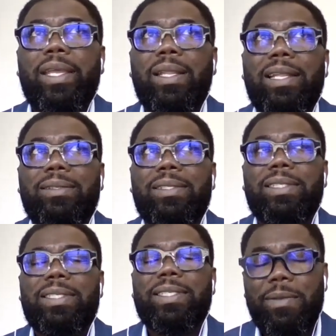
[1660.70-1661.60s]
And
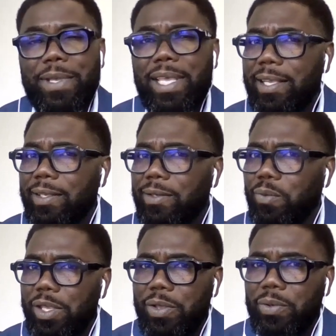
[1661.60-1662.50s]
at
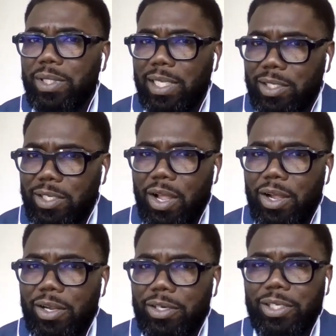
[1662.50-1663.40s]
CBS, we use
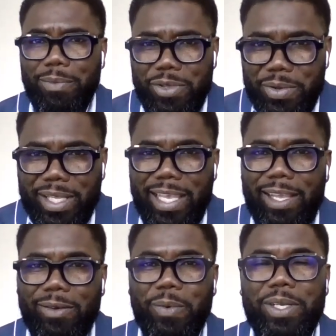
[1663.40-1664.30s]
TikTok to
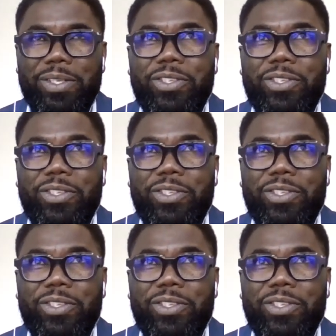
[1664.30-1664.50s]
communicate